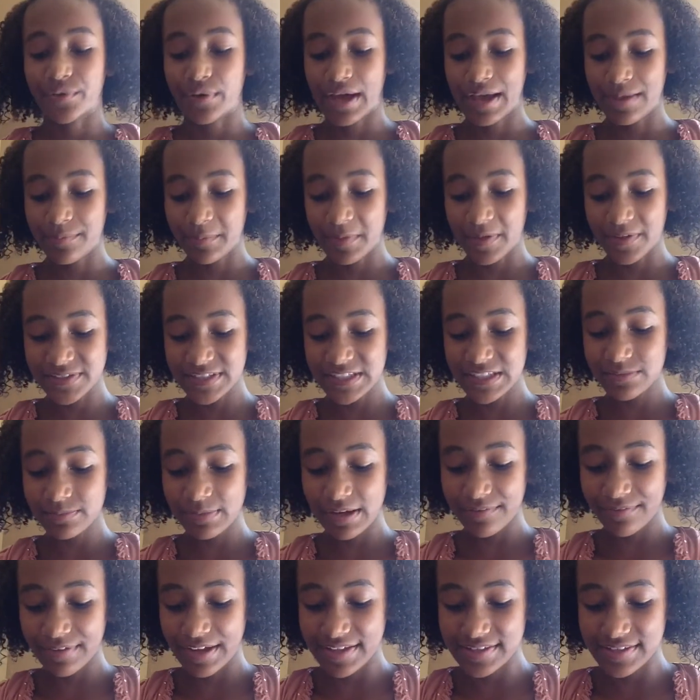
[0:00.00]
I melted
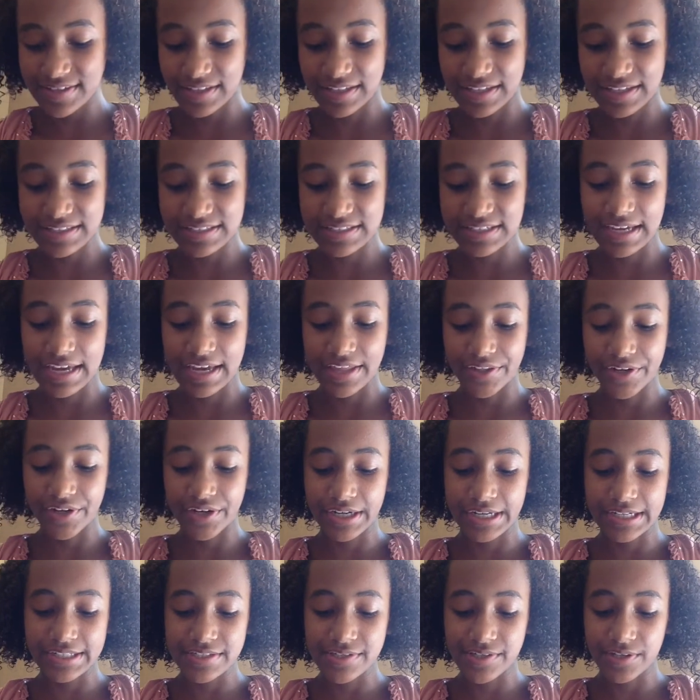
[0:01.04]
my Vaseline together.
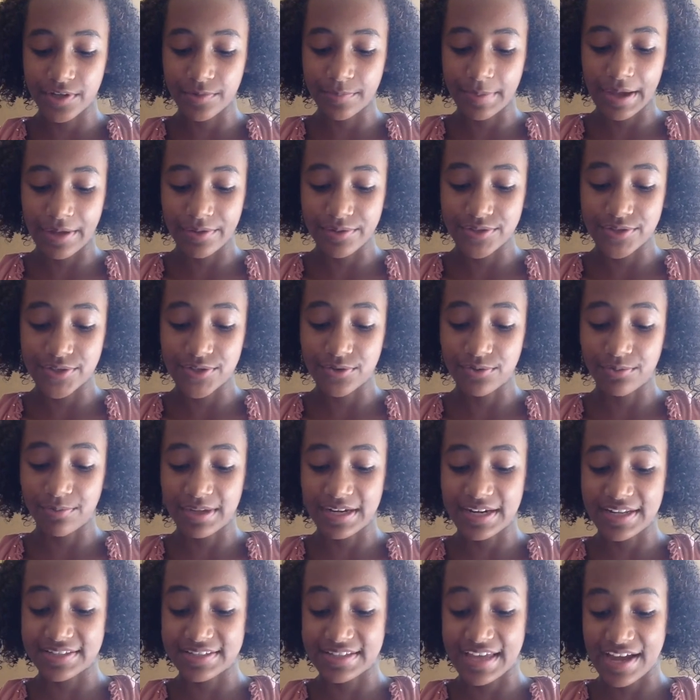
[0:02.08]
It took about 2
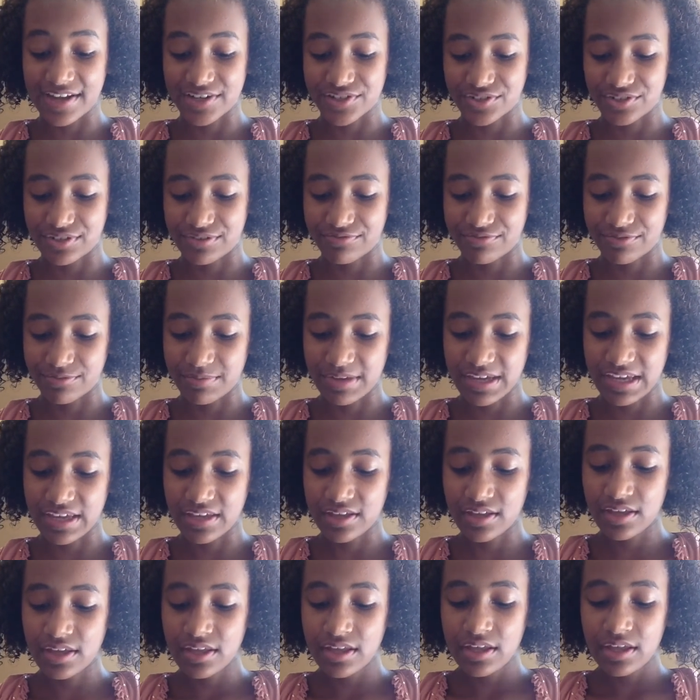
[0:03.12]
minutes actually for me
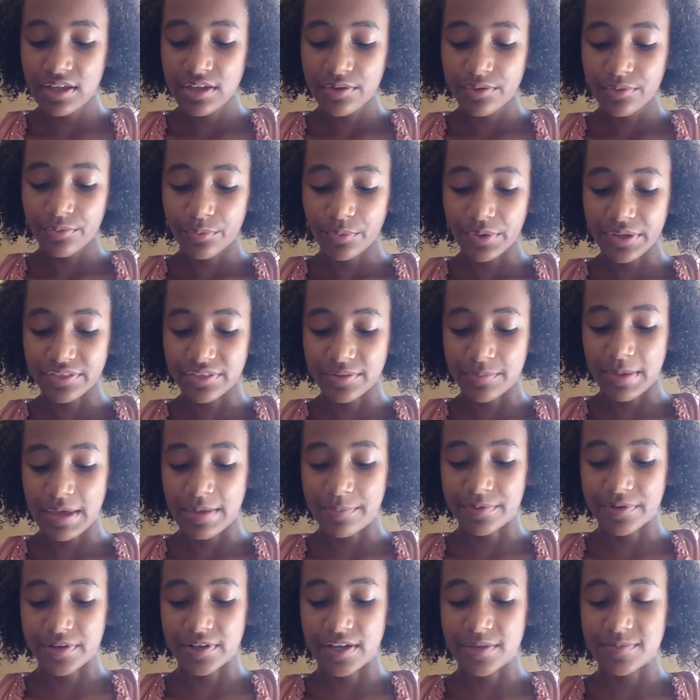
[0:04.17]
with the
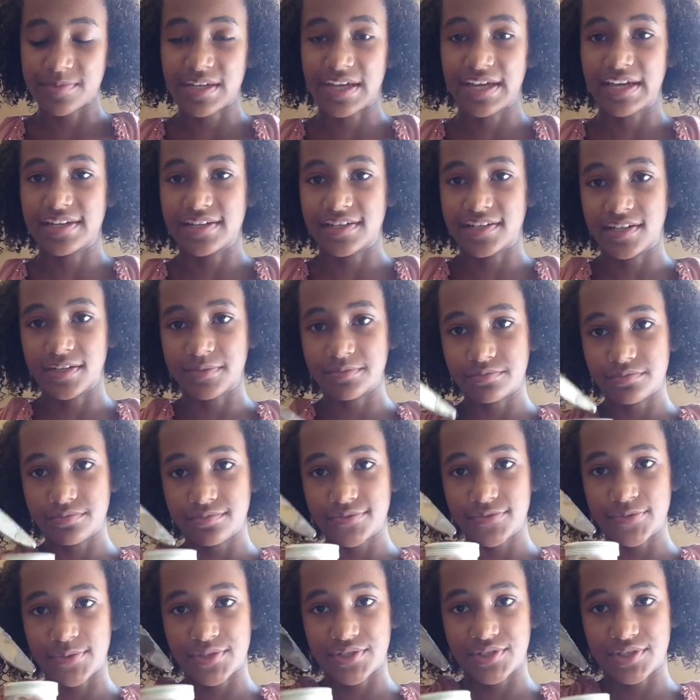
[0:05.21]
paper cups. I ended up
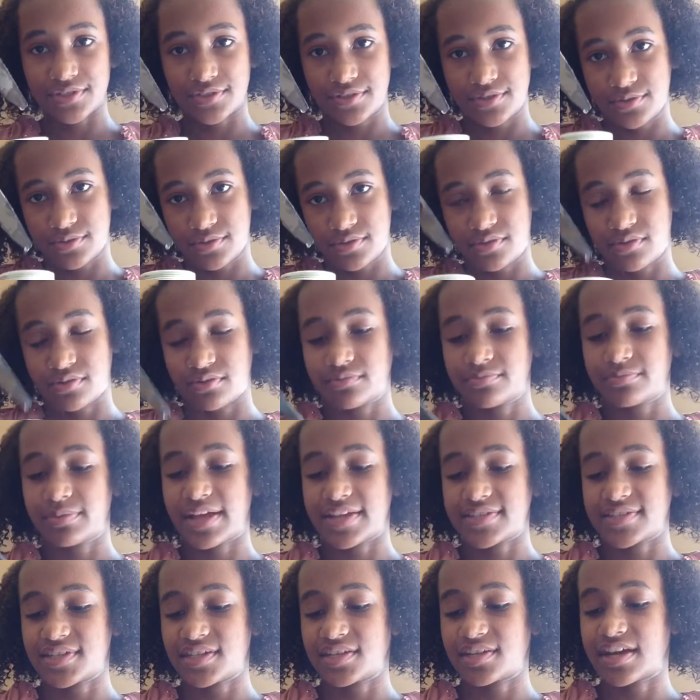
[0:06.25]
switching to a
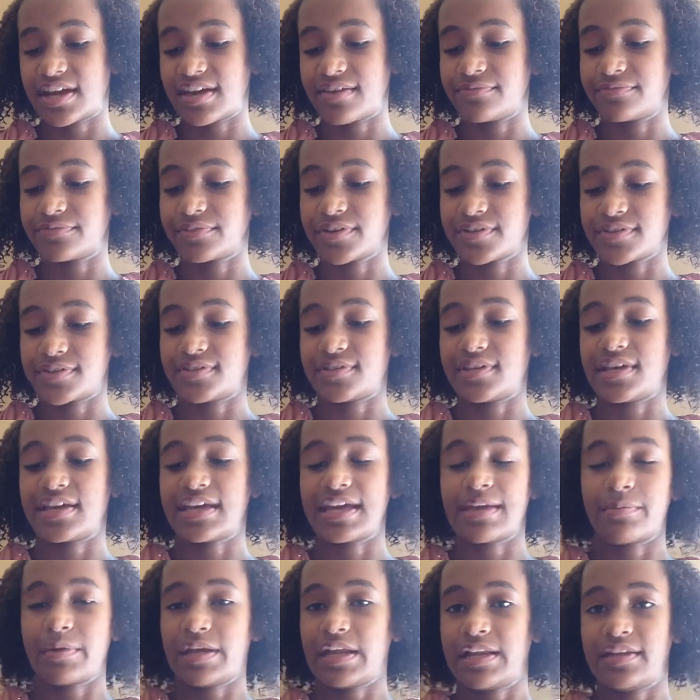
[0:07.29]
plastic knife because it
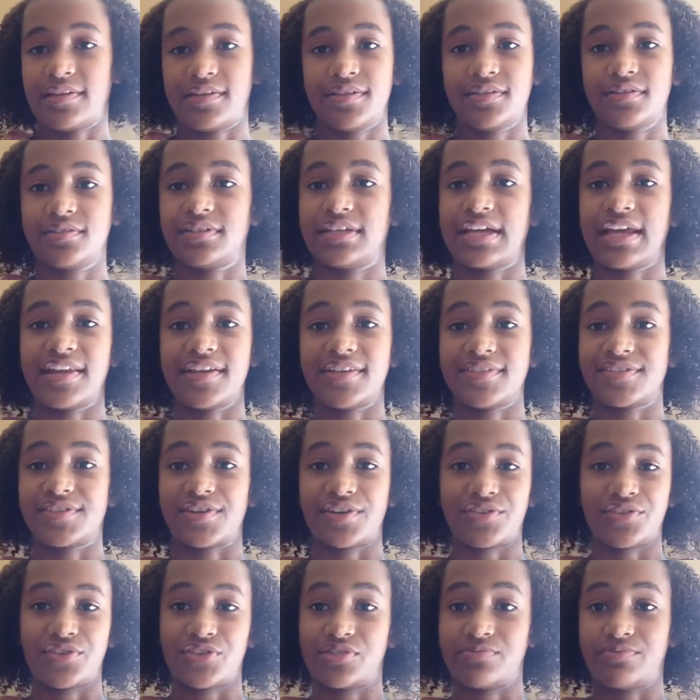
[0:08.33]
kept getting stuck
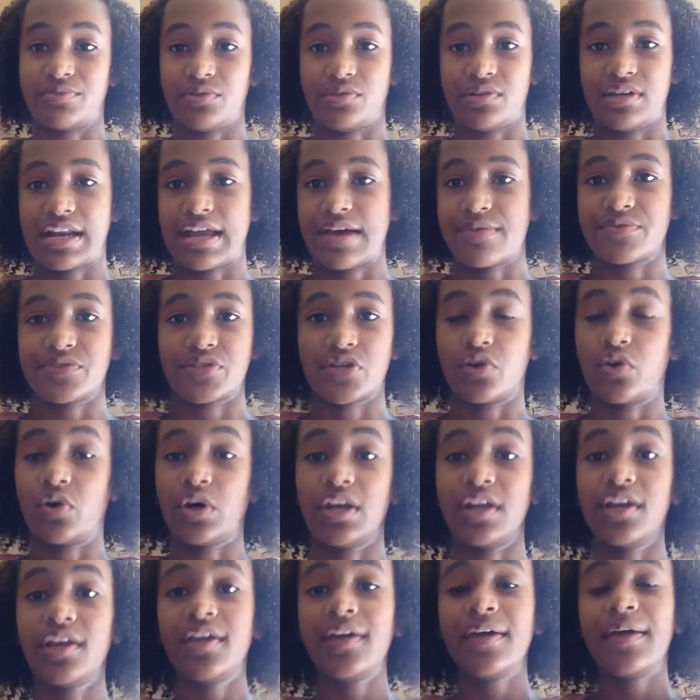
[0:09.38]
on the spoon, and I was annoyed.